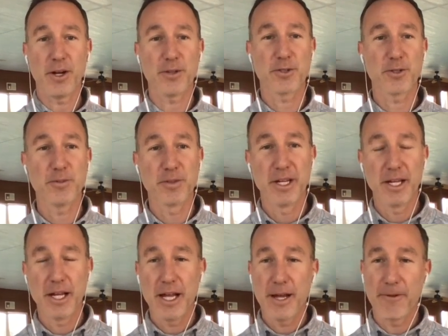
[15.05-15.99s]
Also,
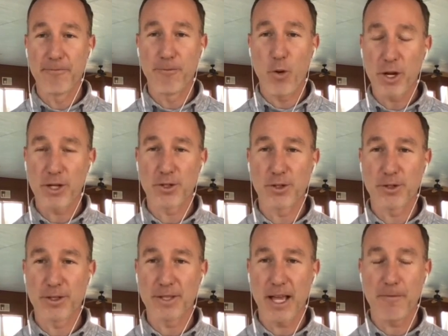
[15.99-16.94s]
Voyager
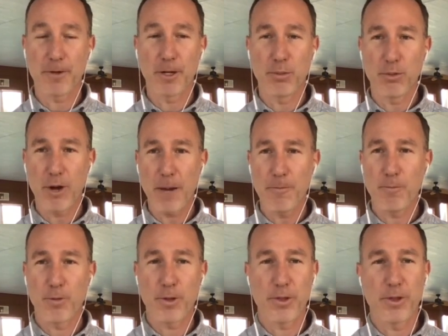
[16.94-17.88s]
is having a problem
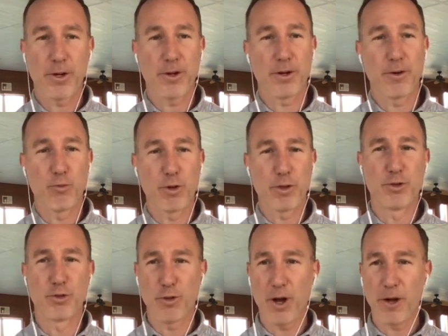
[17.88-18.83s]
with their
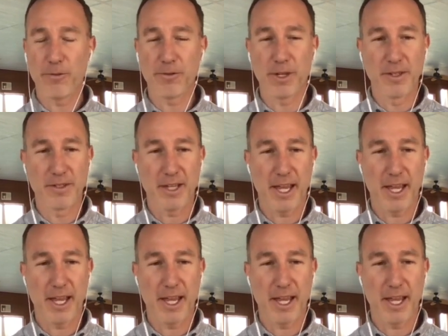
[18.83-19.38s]
withdrawal fees,